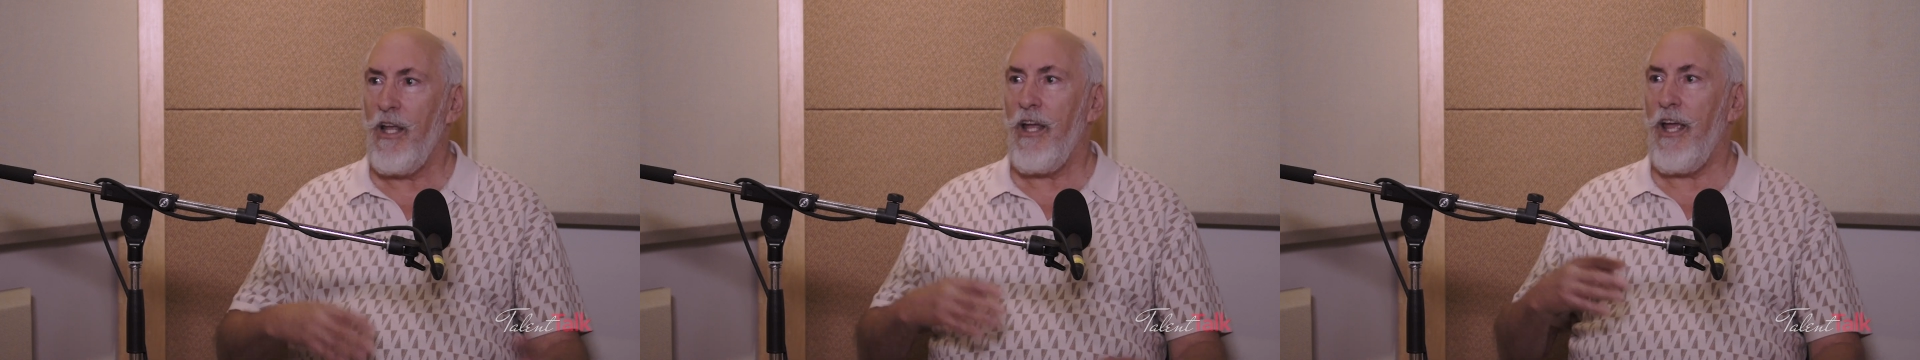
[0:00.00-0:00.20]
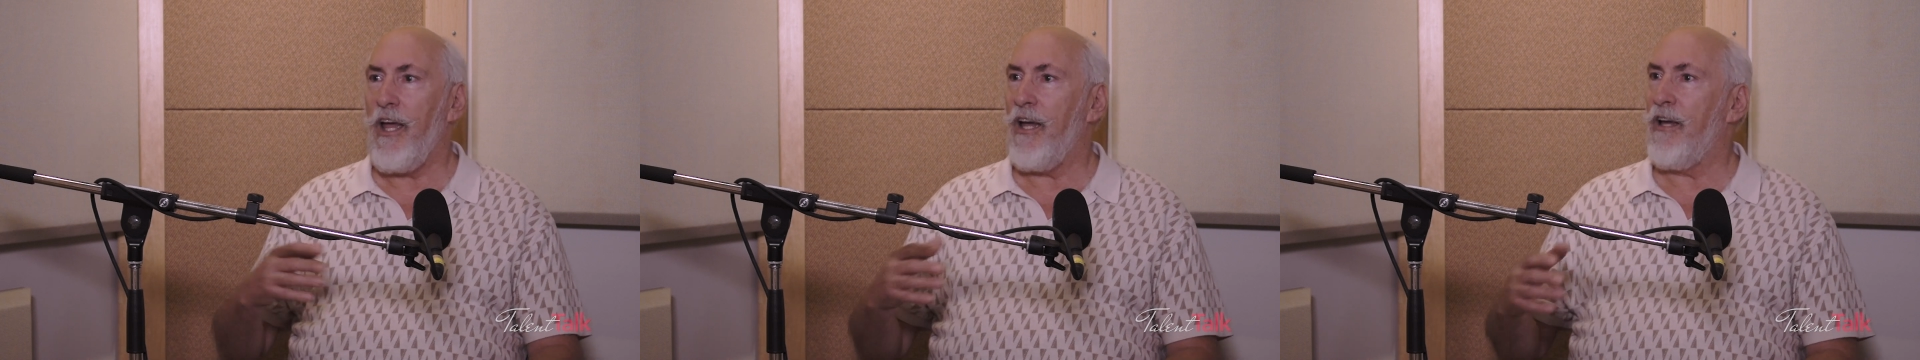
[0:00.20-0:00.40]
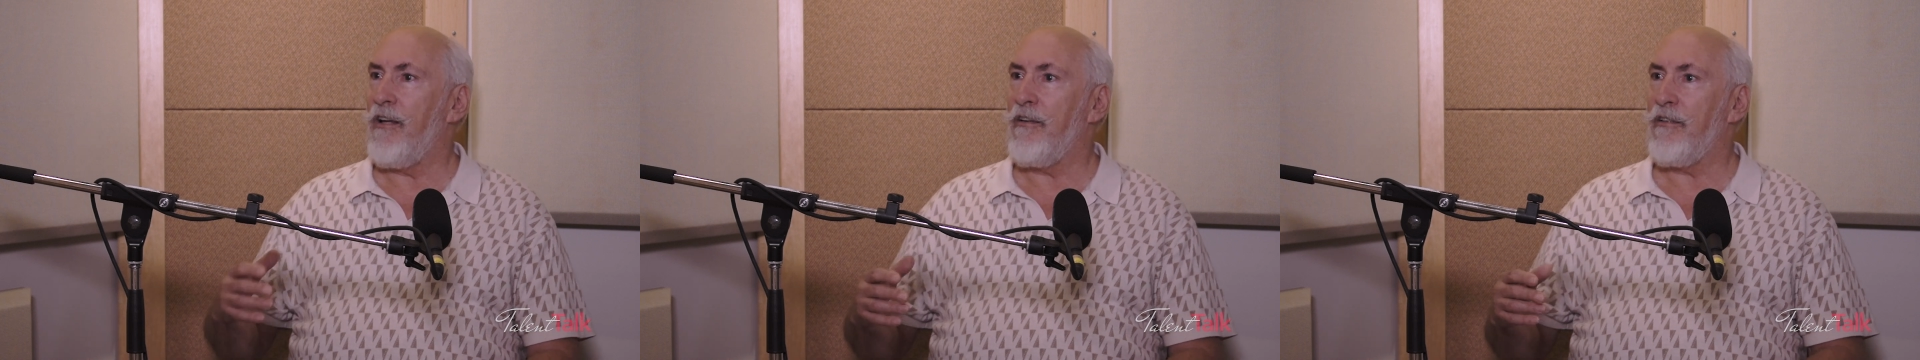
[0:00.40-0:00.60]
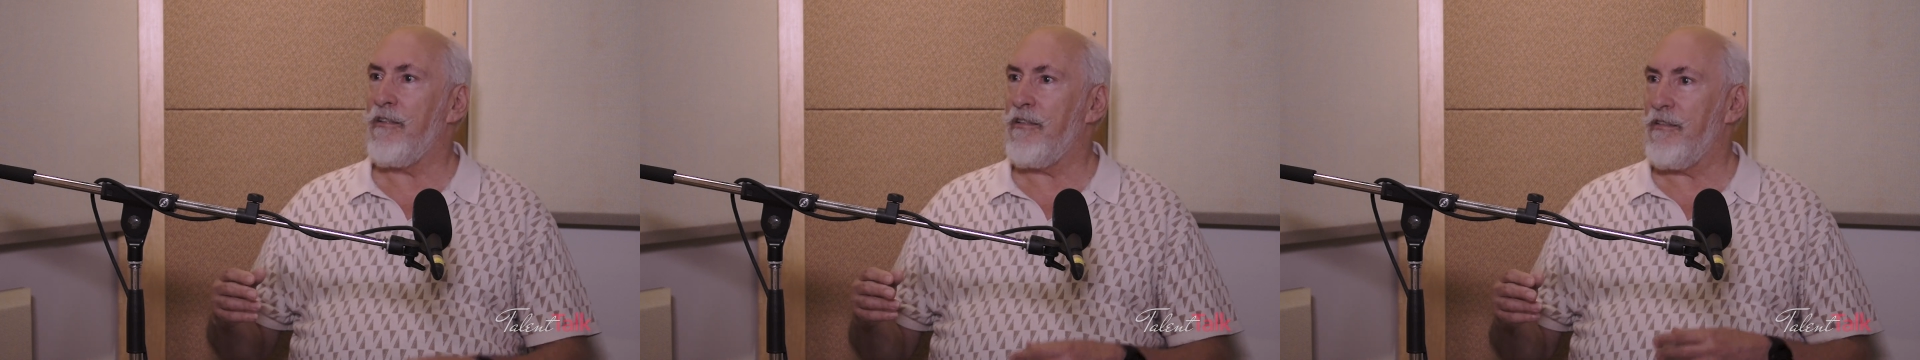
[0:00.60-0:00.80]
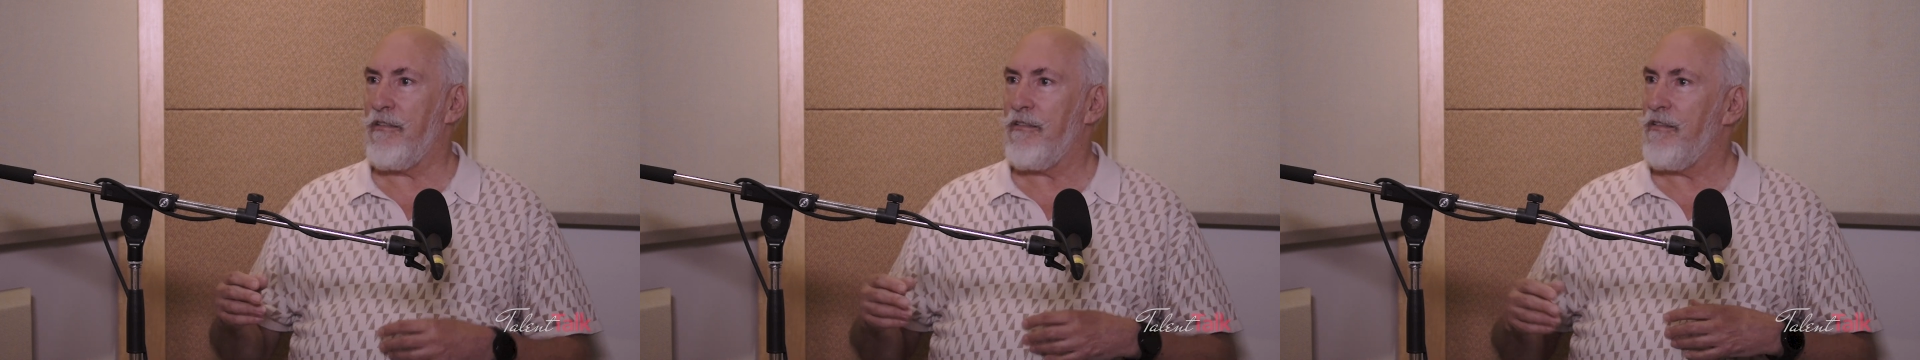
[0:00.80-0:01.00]

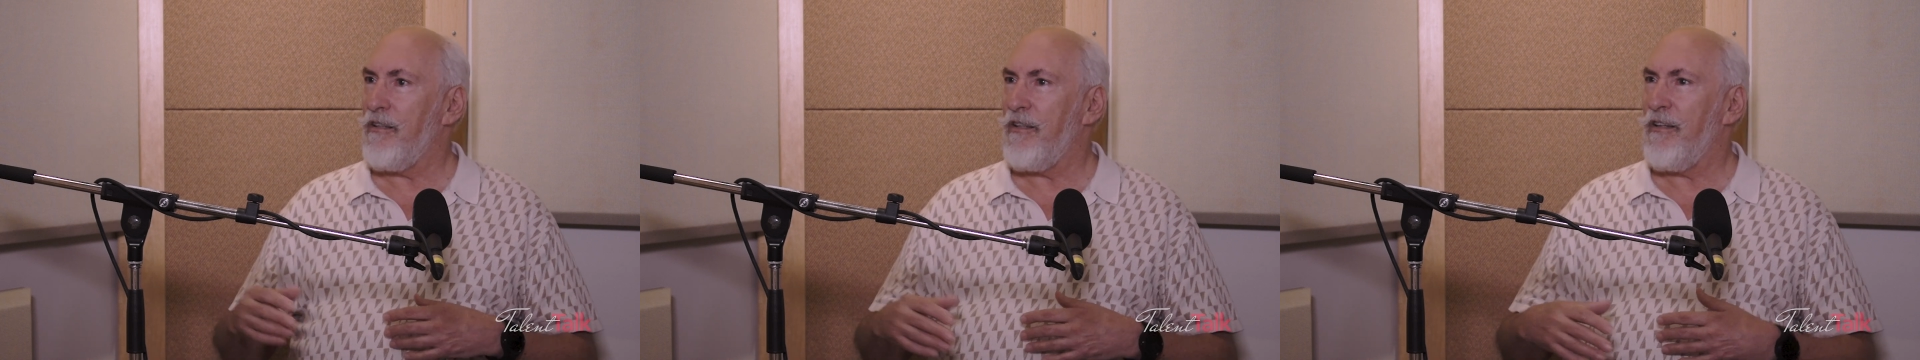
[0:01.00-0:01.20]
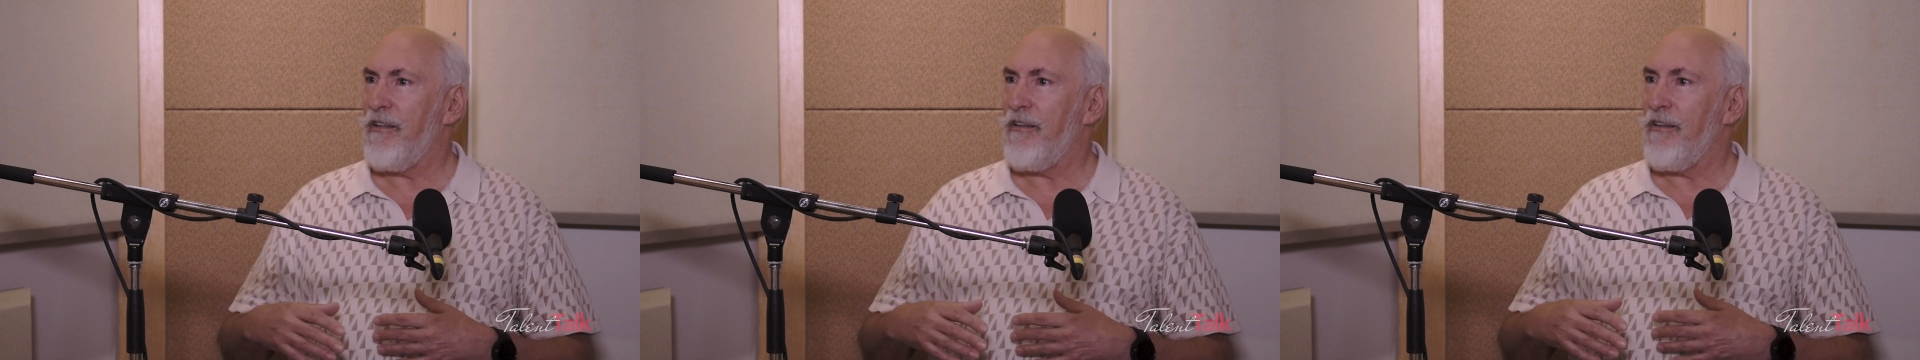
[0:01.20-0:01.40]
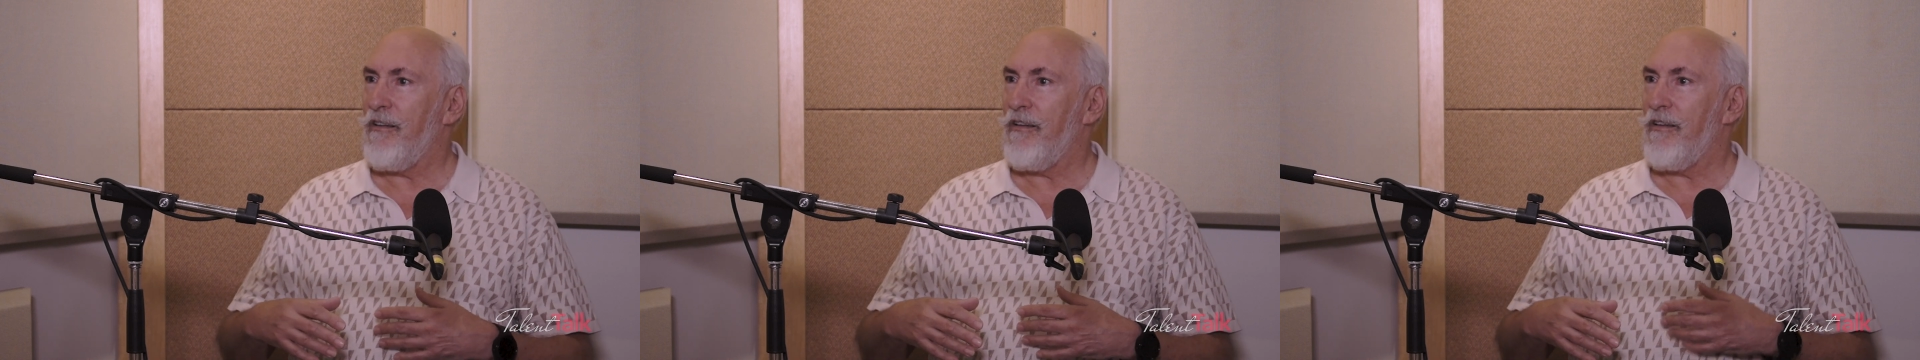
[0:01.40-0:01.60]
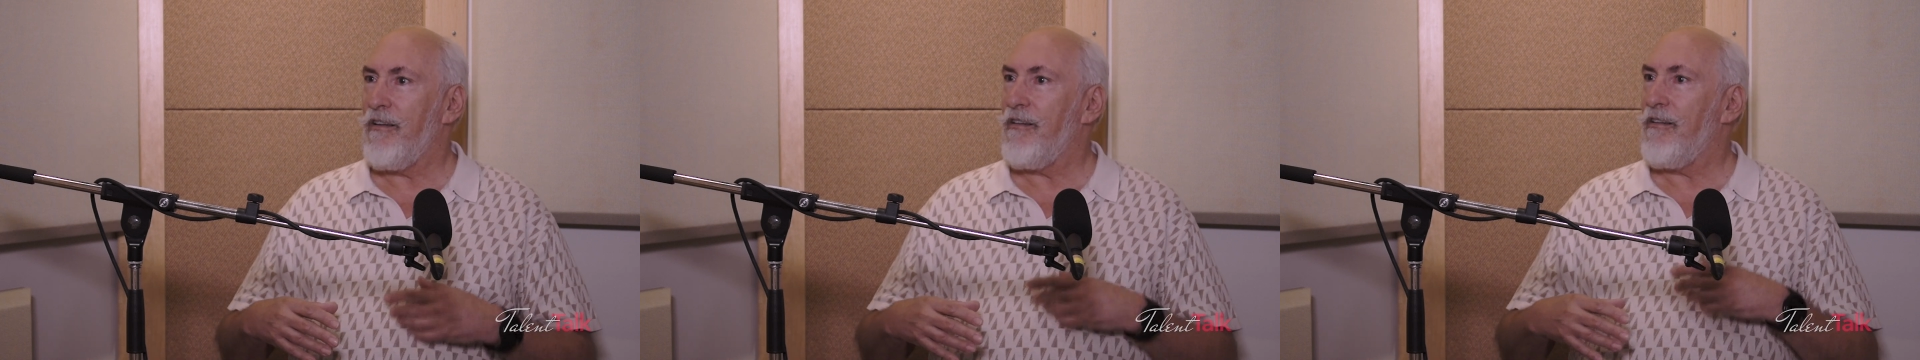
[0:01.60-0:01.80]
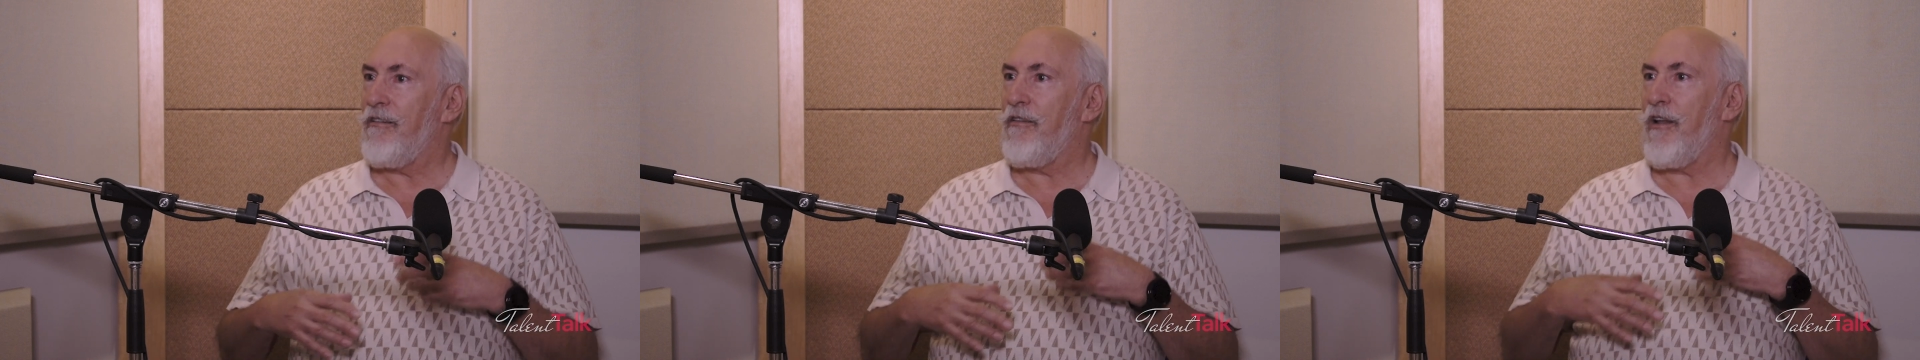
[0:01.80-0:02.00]
And
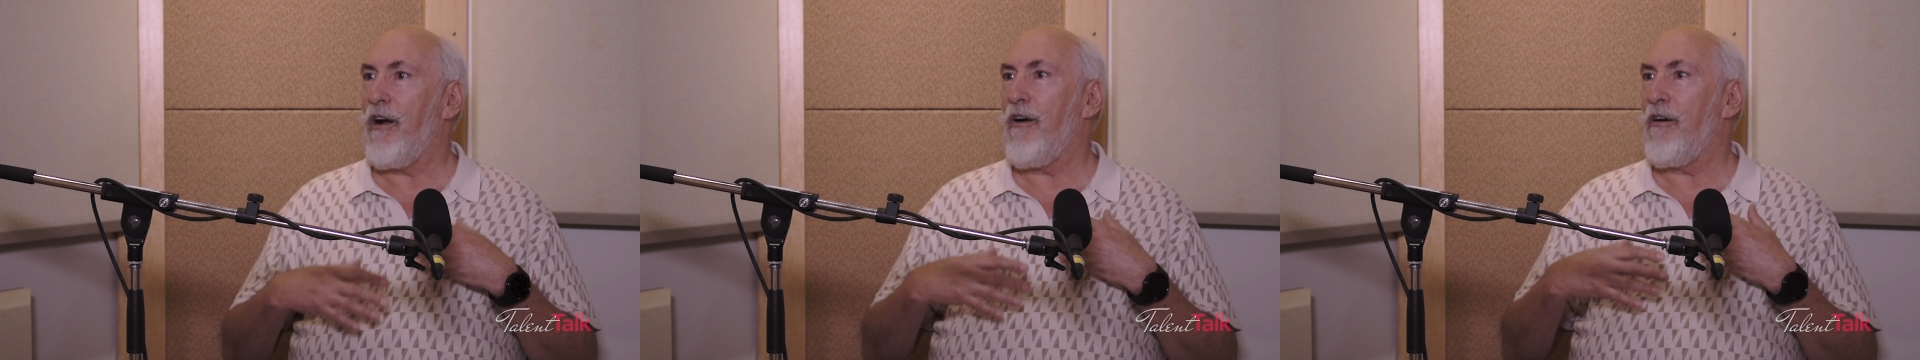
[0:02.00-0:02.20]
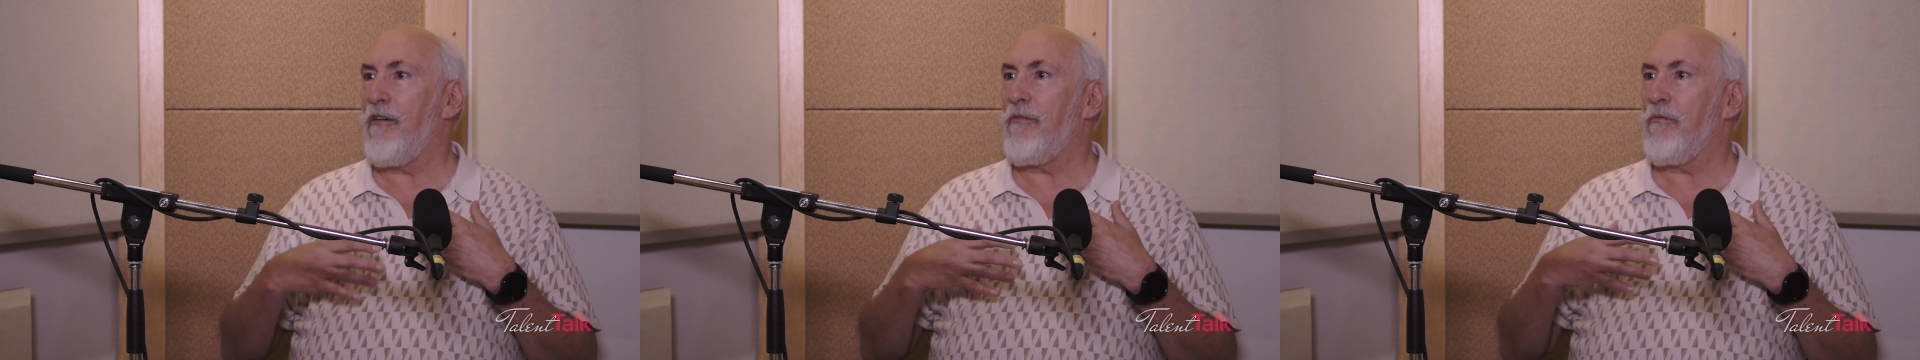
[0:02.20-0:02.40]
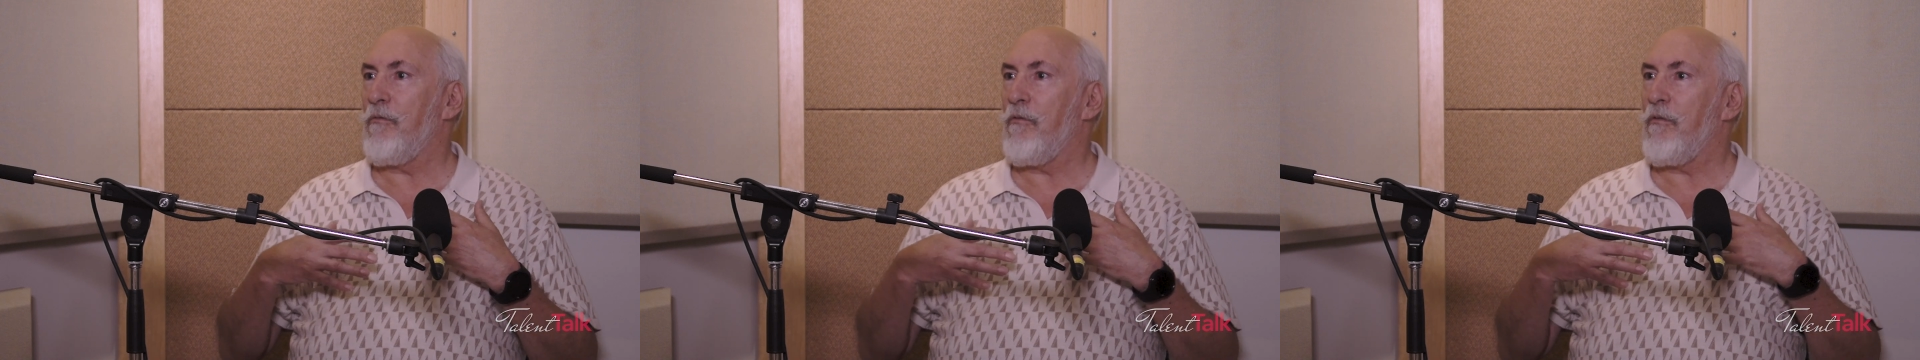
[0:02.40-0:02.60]
they're